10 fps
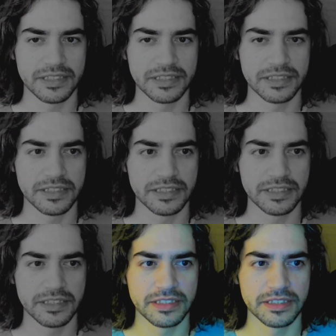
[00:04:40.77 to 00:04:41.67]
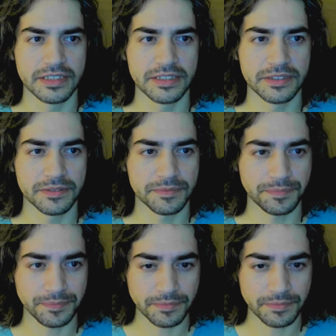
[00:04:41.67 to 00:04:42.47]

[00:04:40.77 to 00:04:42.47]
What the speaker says: No one is speaking in this clip.